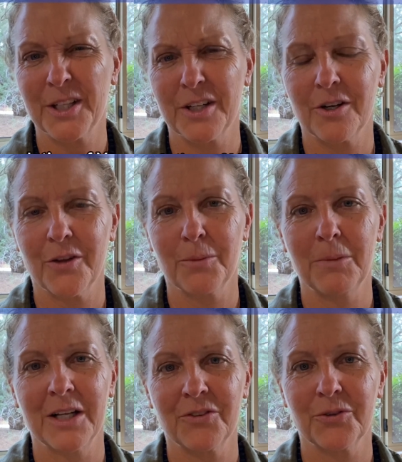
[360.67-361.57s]
they call the
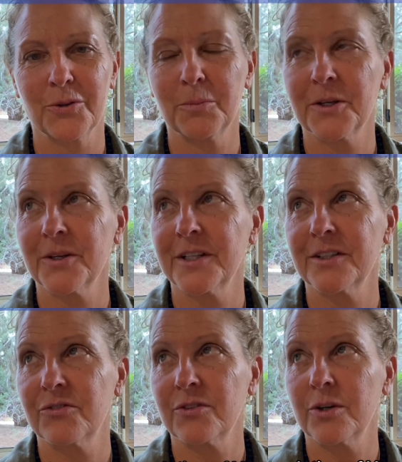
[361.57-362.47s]
monsoon
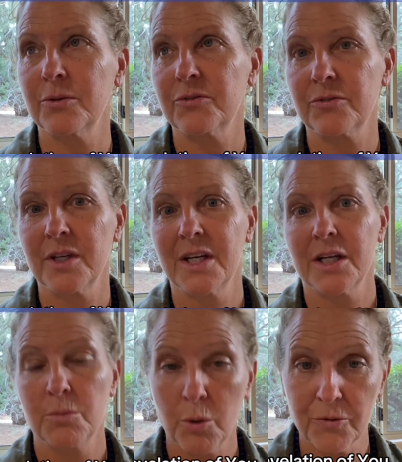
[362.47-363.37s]
period. So it's
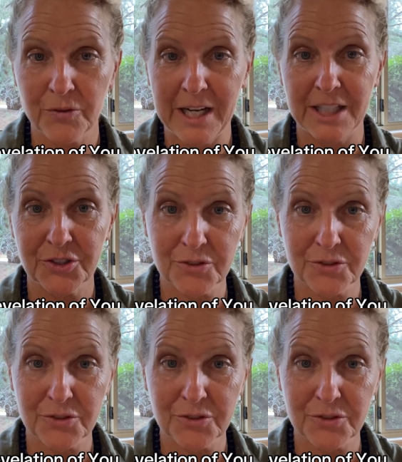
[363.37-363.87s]
more flash